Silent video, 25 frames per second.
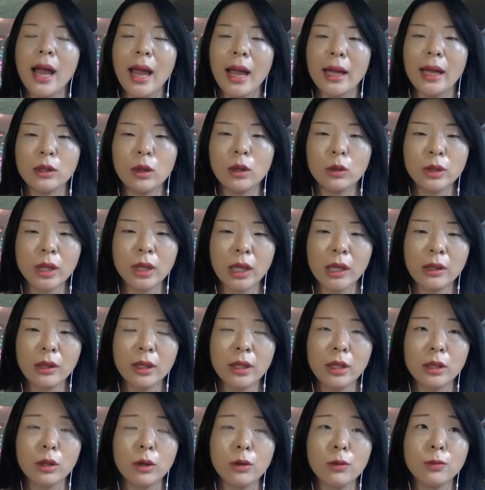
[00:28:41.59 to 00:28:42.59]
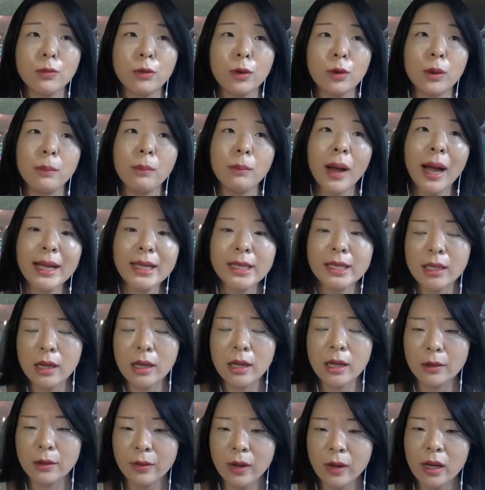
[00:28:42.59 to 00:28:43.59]
And only, for
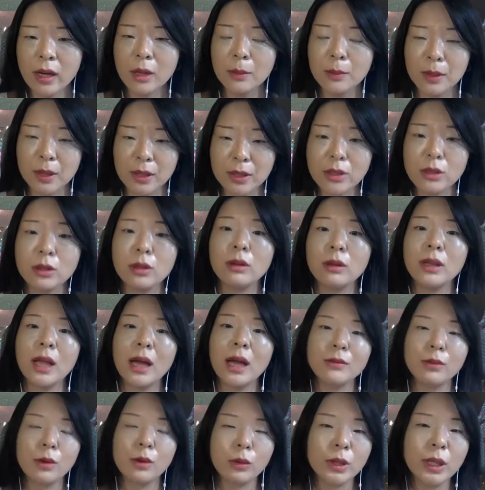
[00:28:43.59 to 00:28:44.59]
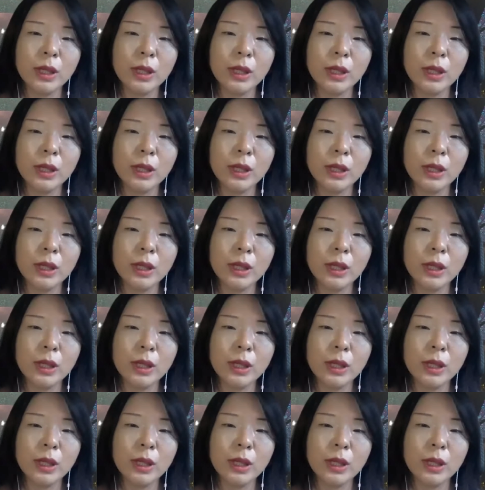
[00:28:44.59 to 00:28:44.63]
myself on a personal level,